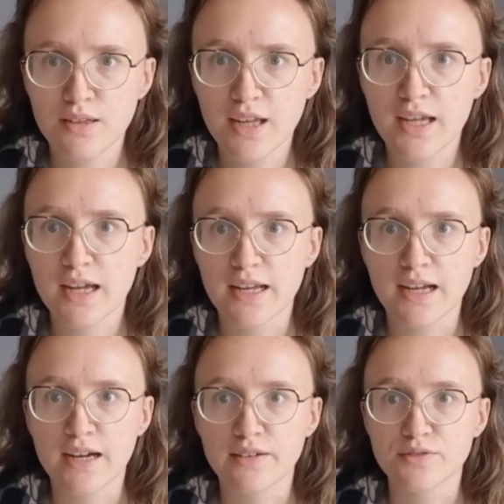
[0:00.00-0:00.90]
they can
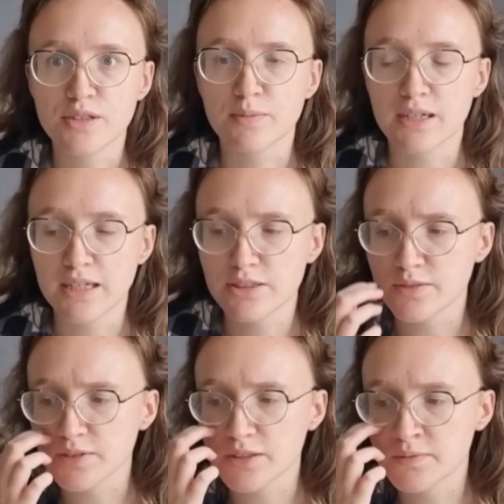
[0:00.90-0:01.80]
have some kind
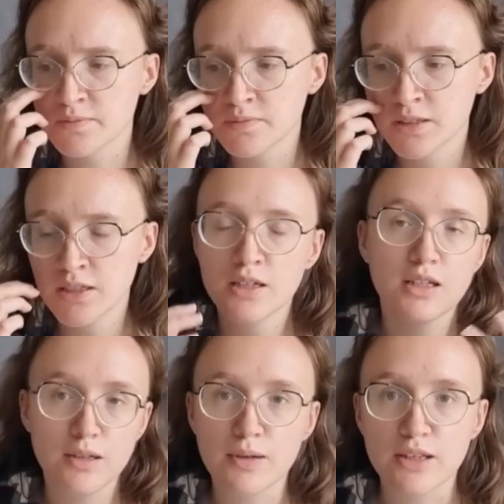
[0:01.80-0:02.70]
of
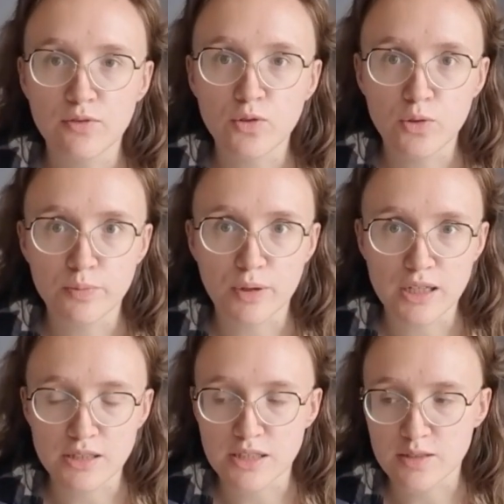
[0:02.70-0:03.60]
the full
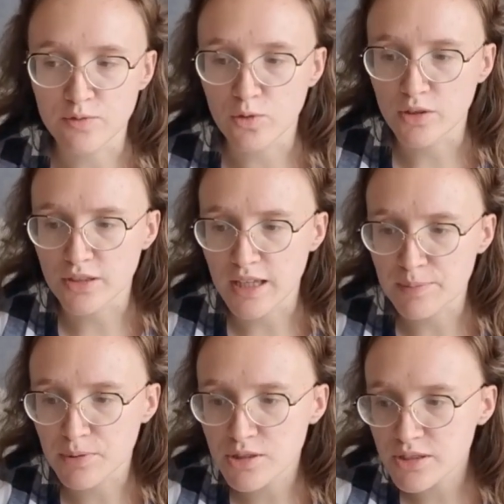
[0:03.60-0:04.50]
price doesn't fall on
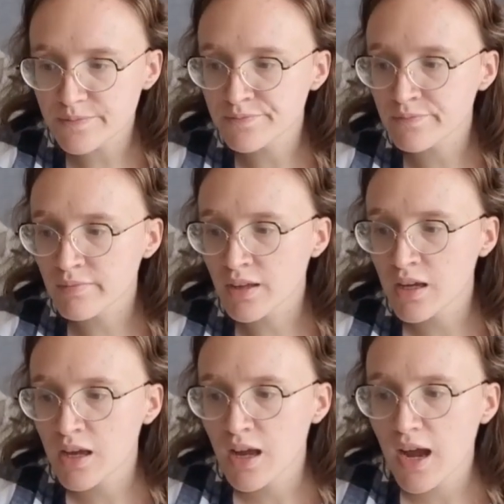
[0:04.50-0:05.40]
that person.
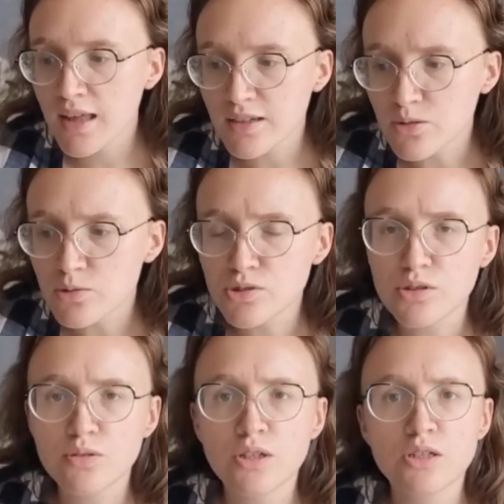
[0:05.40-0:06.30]
And then
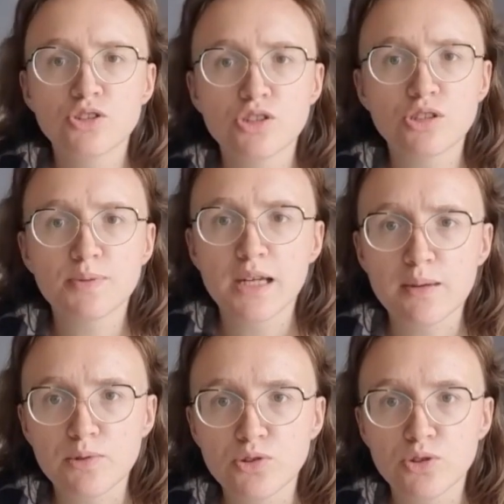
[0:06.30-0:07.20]
also just to be
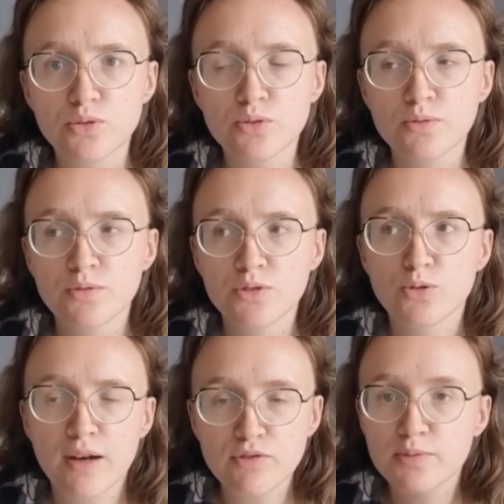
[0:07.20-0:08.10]
able to,
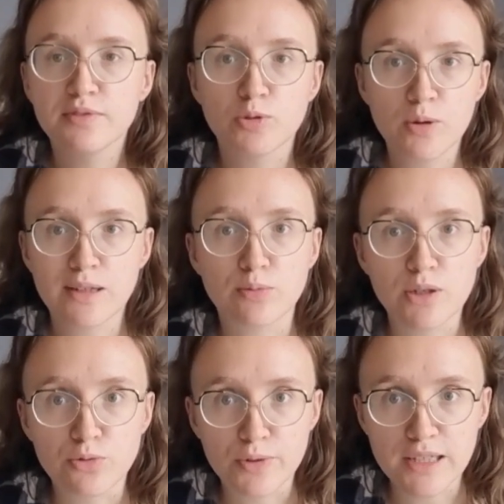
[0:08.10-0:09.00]
you have to be quite
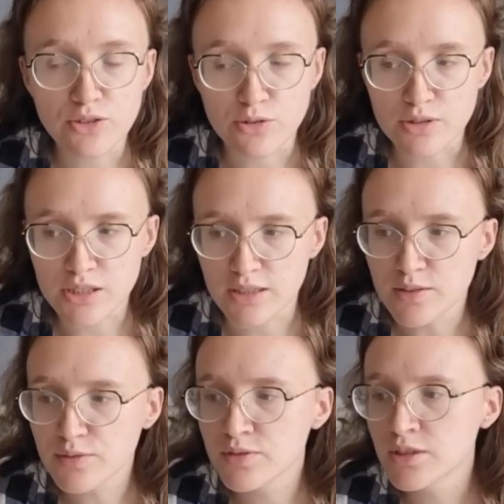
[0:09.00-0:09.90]
well read
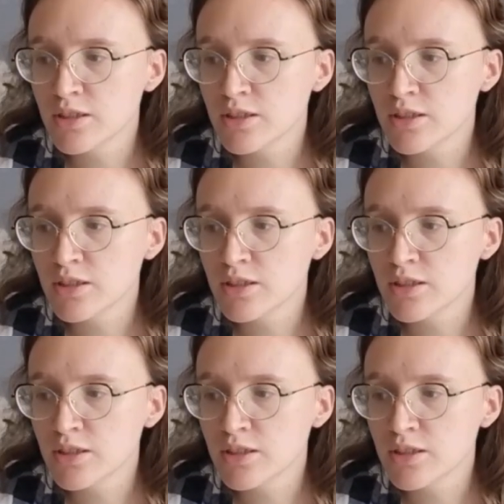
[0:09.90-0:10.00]
yourself,